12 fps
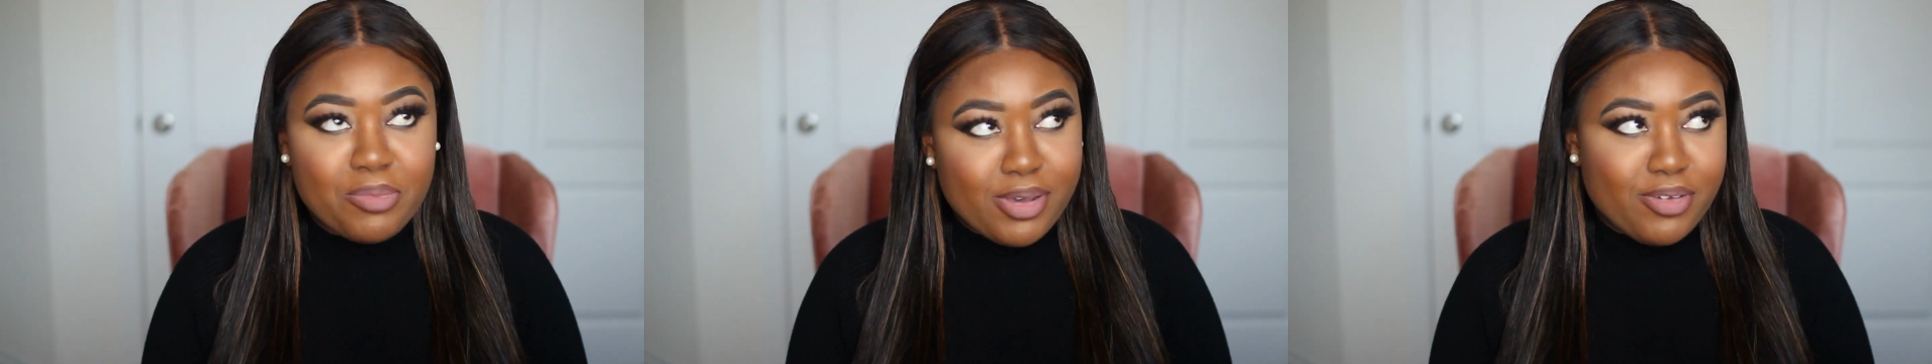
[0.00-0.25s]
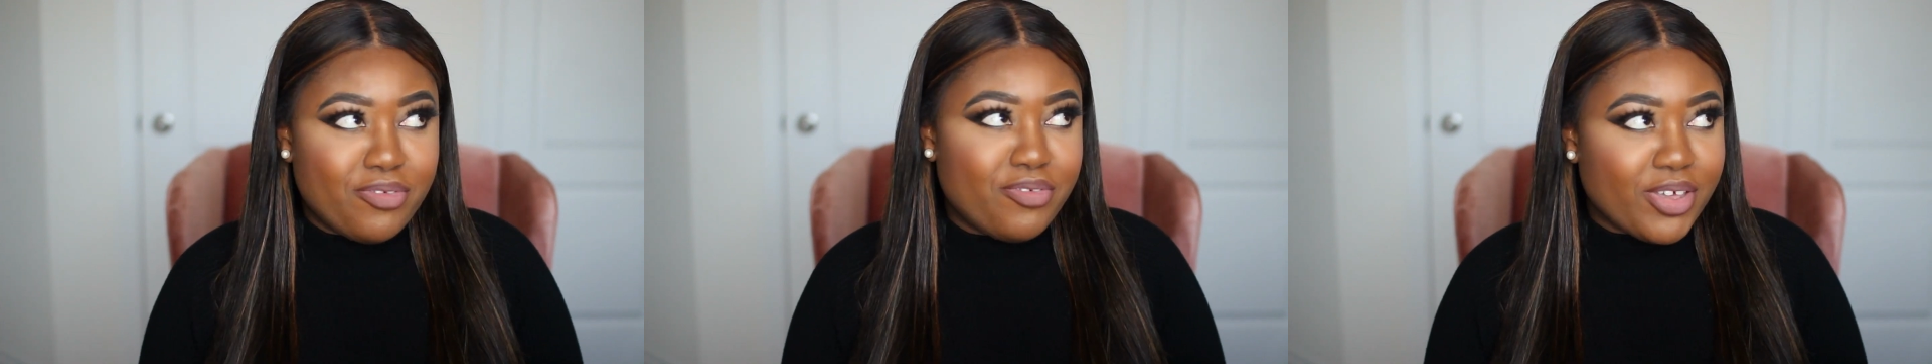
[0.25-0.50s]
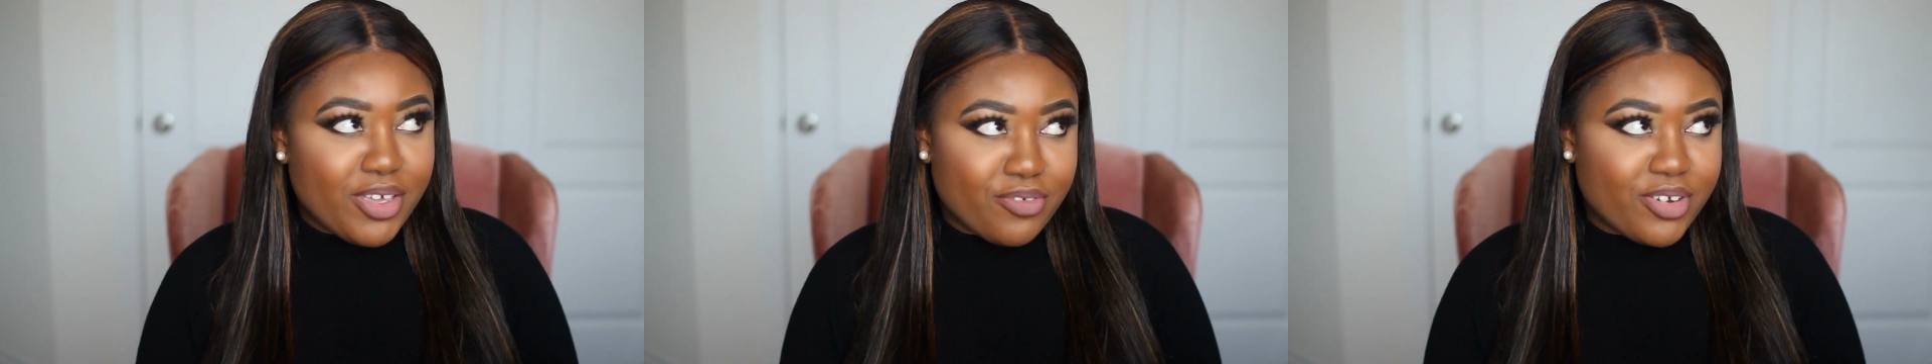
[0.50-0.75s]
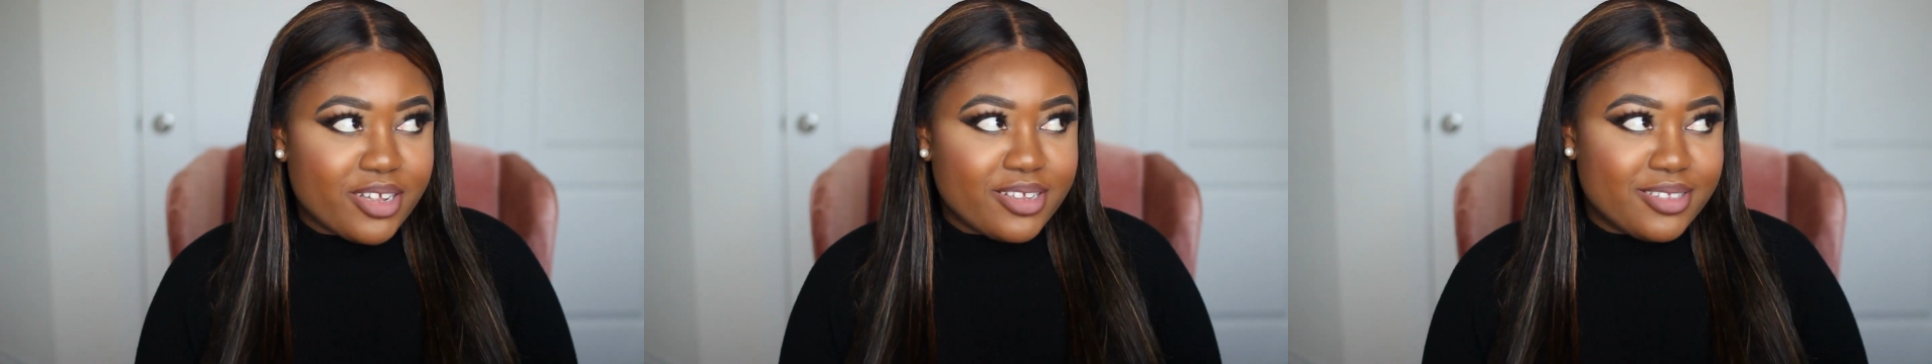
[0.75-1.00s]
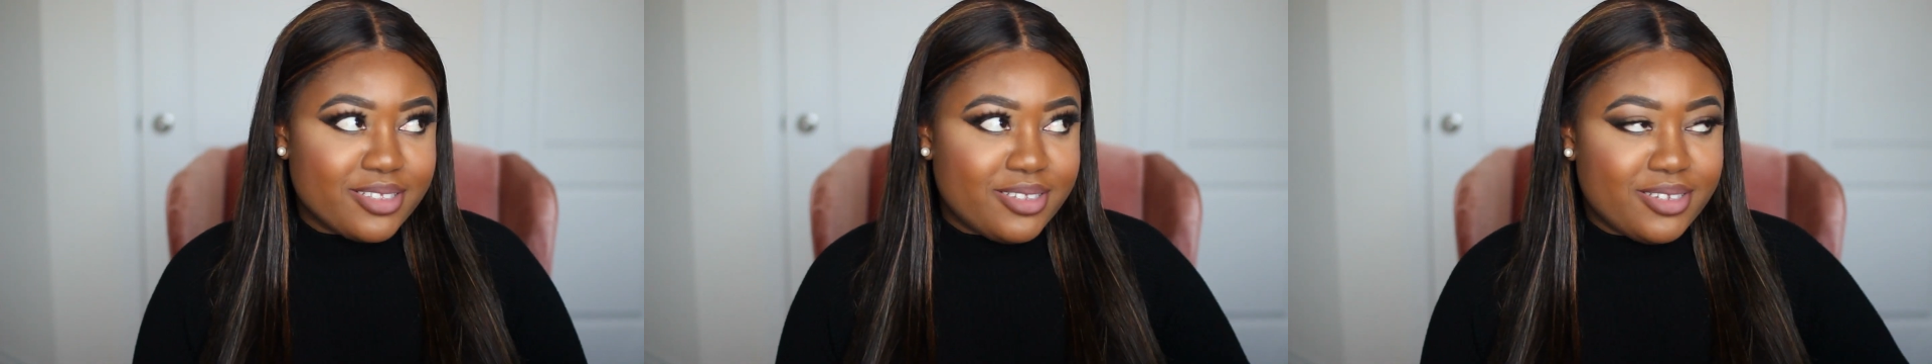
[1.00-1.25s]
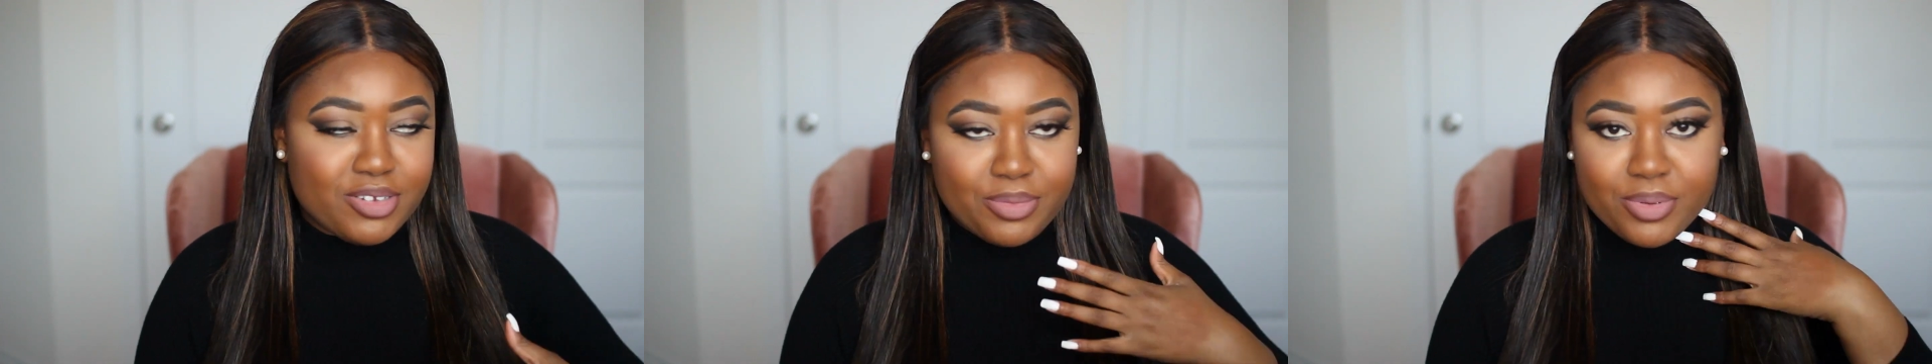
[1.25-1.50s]
my favorite
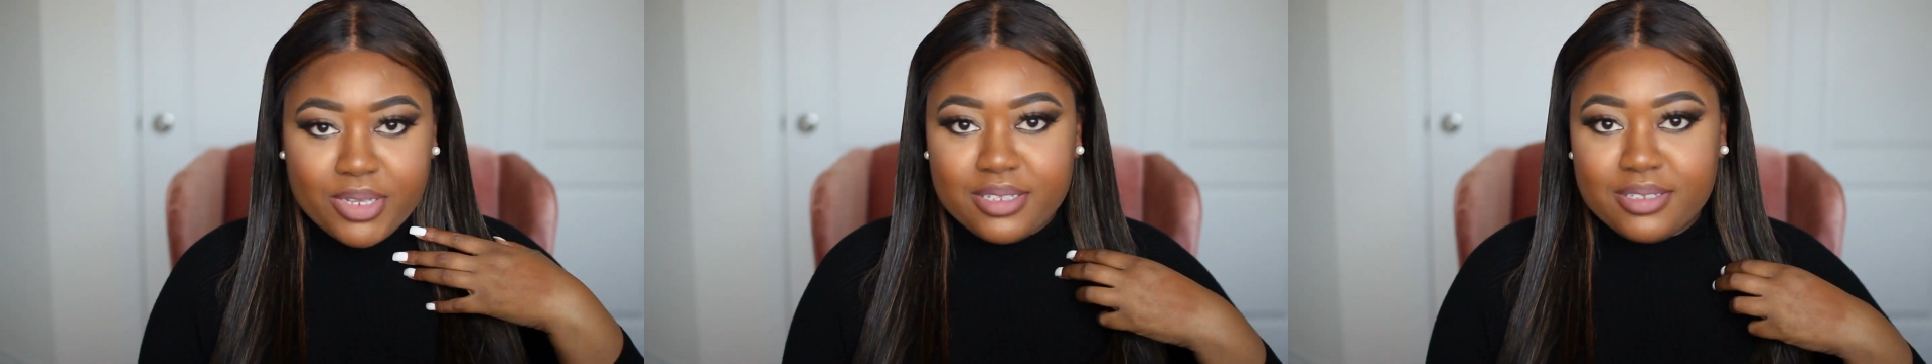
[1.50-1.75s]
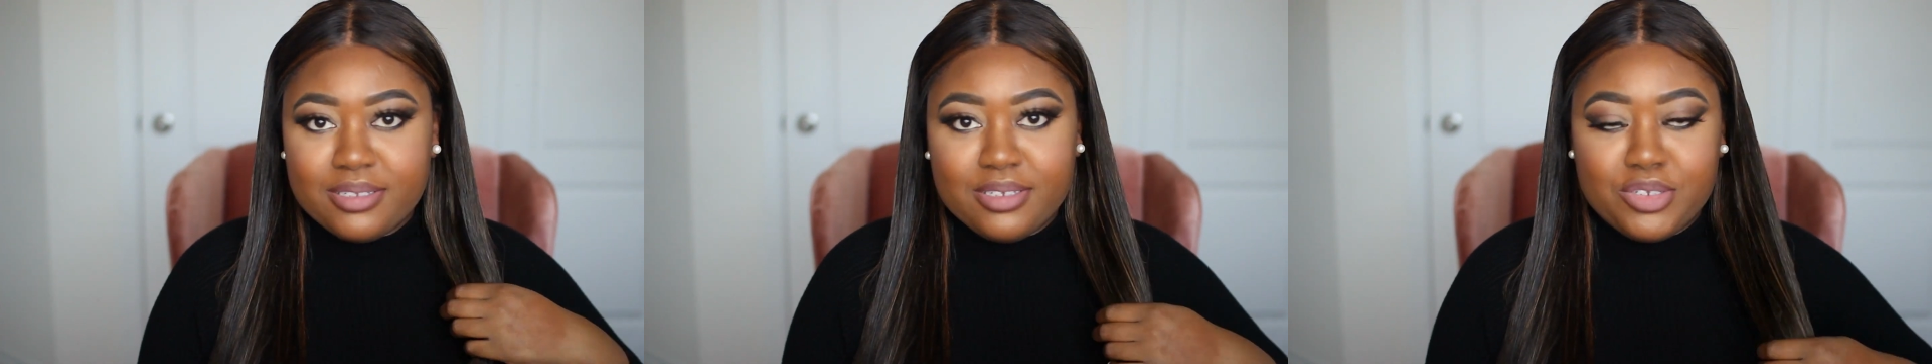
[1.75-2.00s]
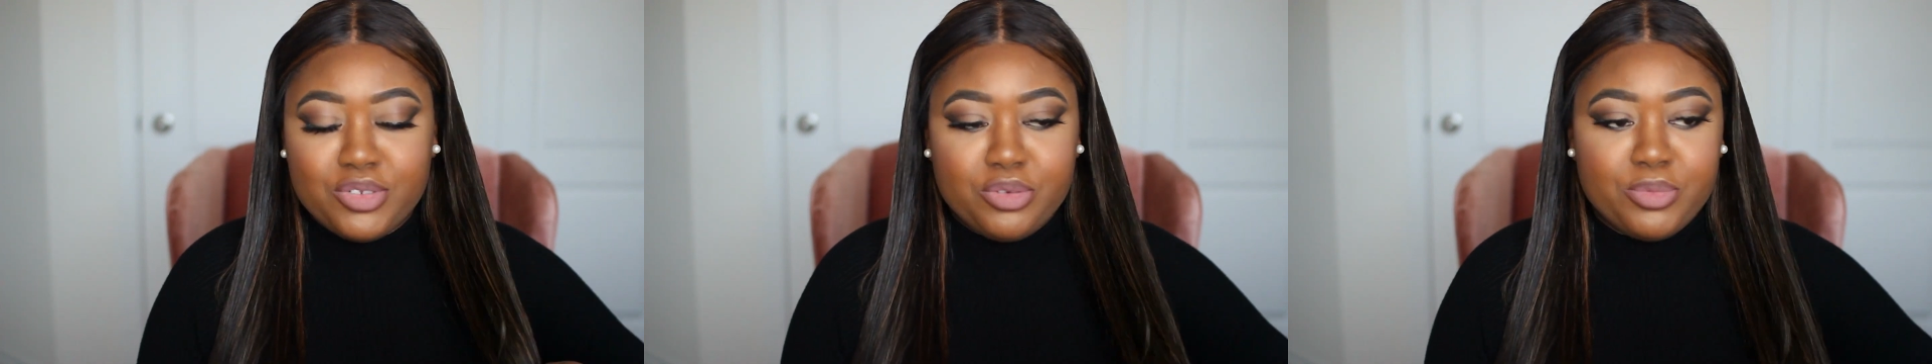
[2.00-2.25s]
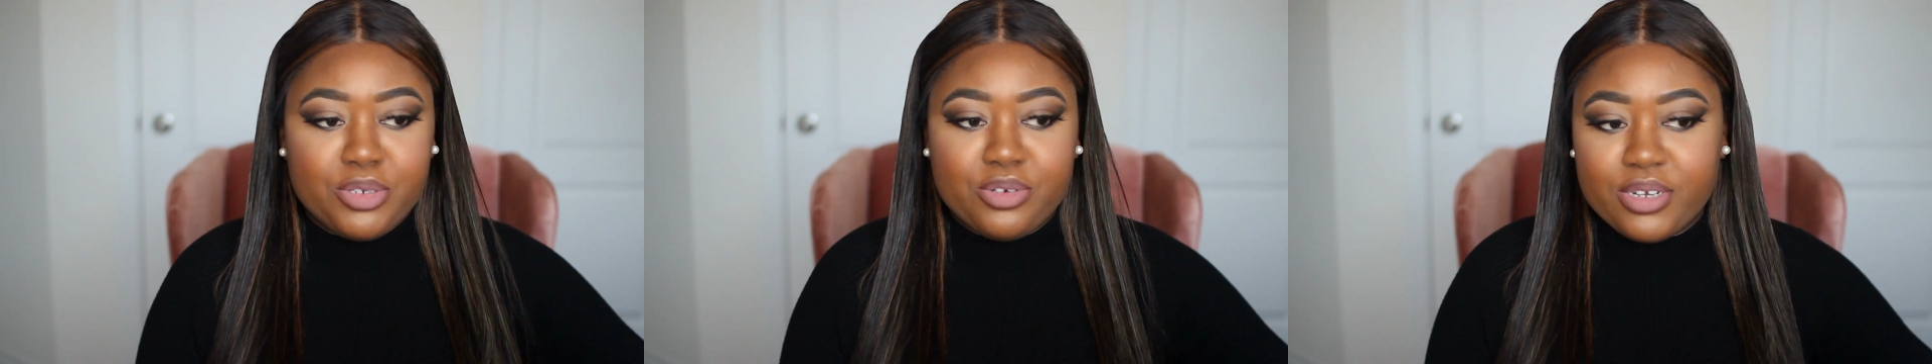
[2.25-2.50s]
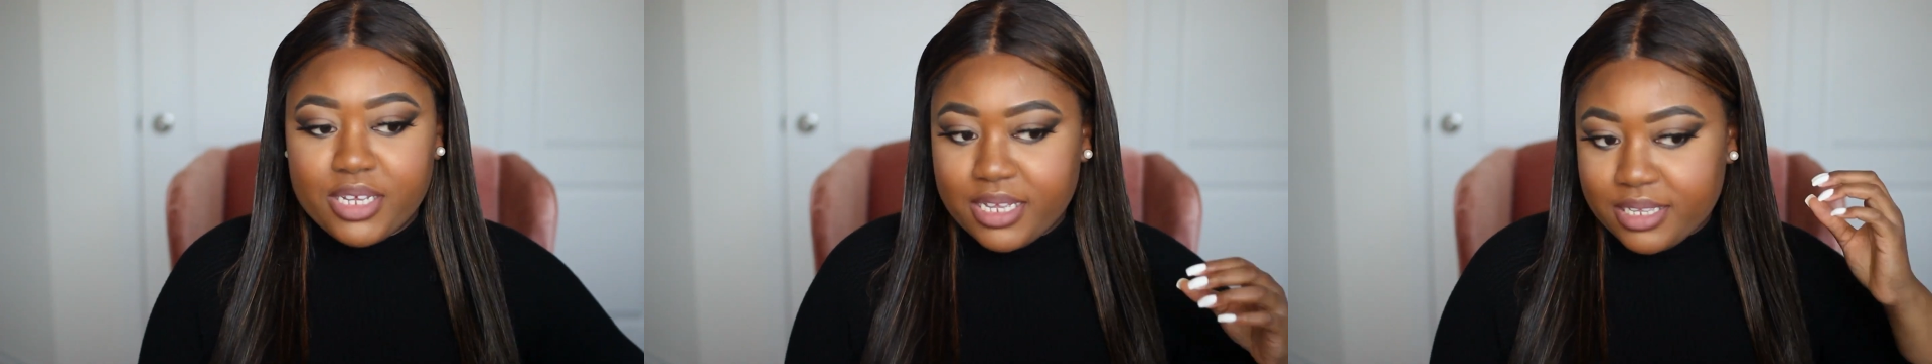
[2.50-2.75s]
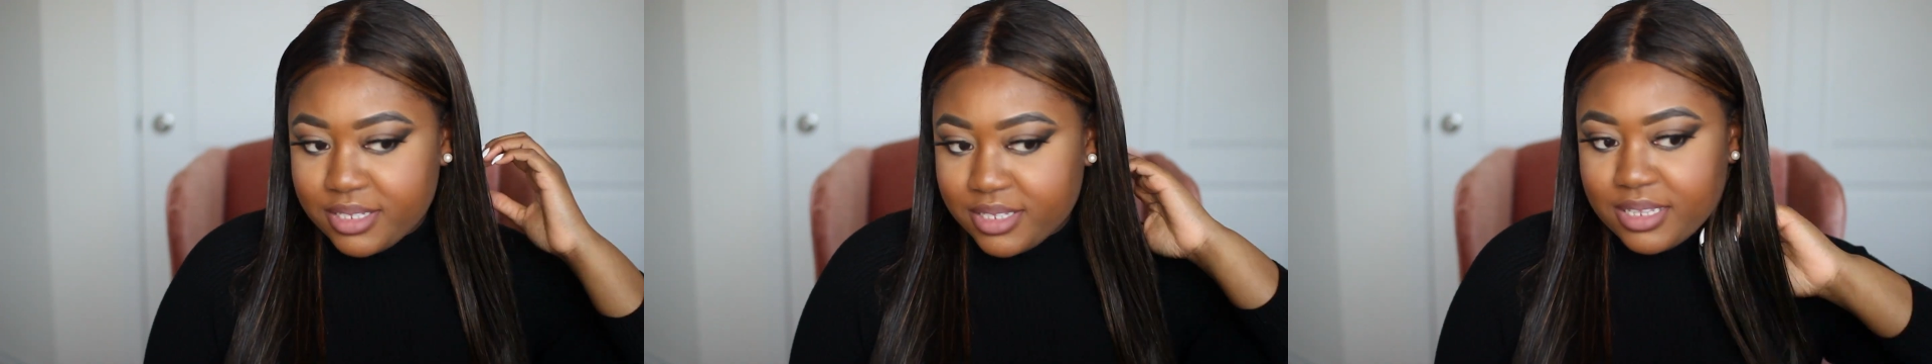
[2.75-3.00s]
shipping distributor, I
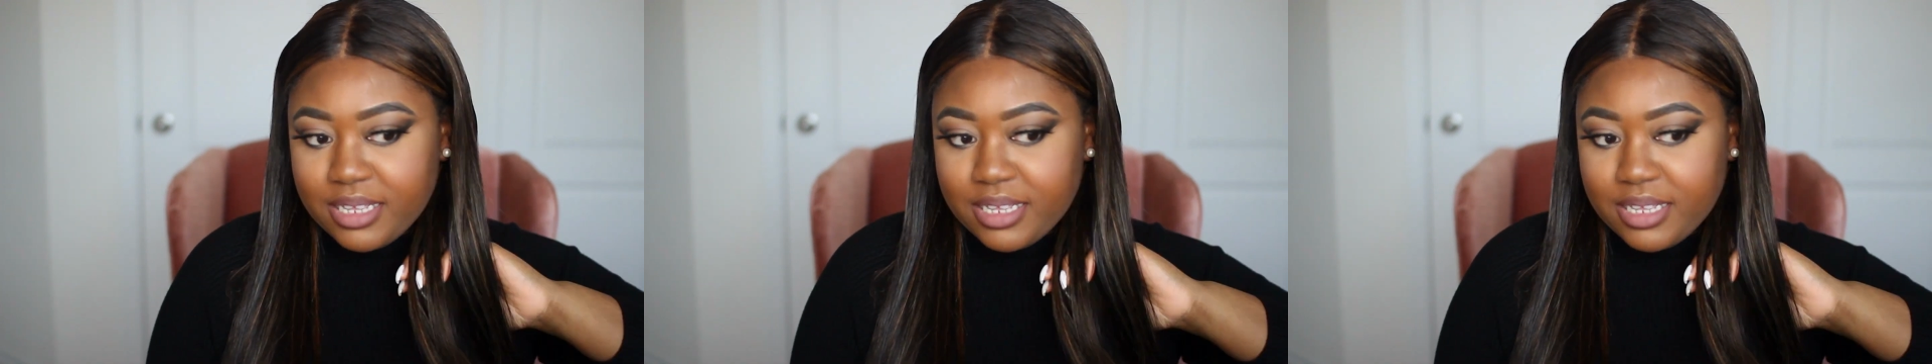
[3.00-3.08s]
guess.